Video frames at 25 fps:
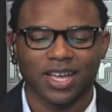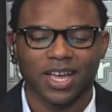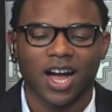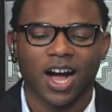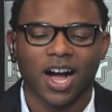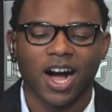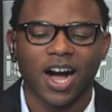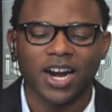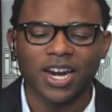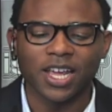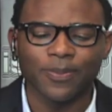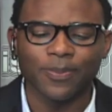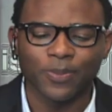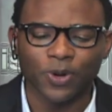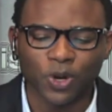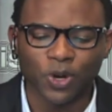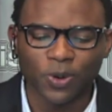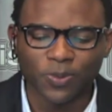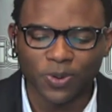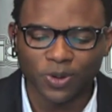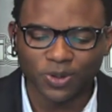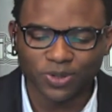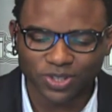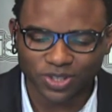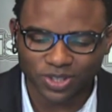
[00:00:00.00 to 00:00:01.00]
Honey Boo
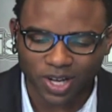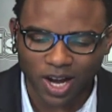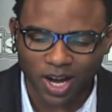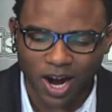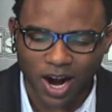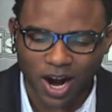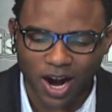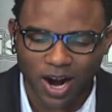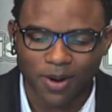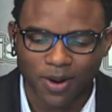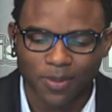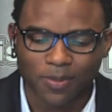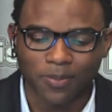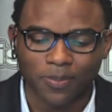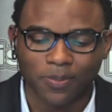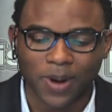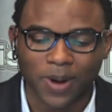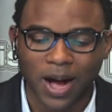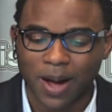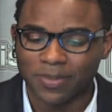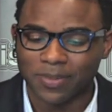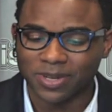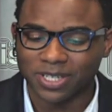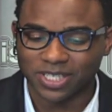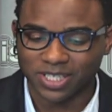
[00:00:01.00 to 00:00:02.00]
Boo star
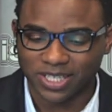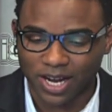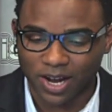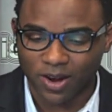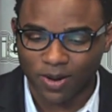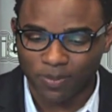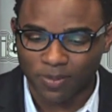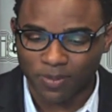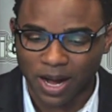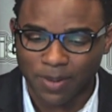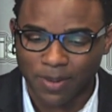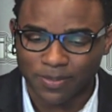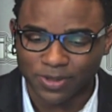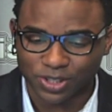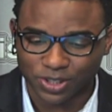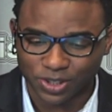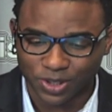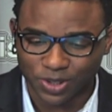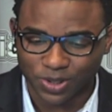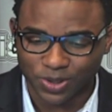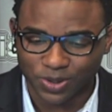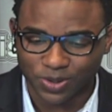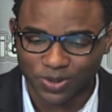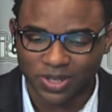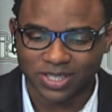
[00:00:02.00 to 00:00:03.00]
Mama June
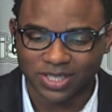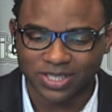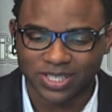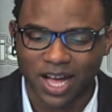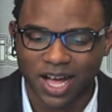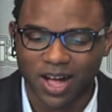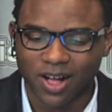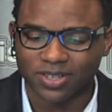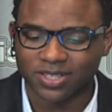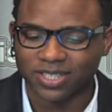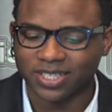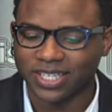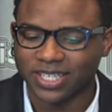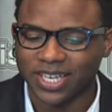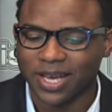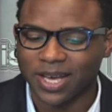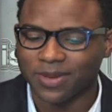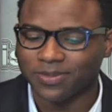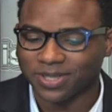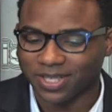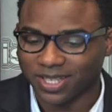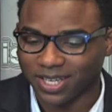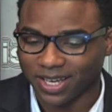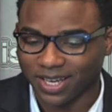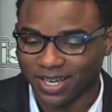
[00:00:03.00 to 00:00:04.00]
tells
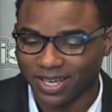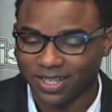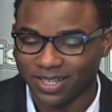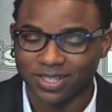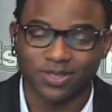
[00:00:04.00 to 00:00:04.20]
TMZ,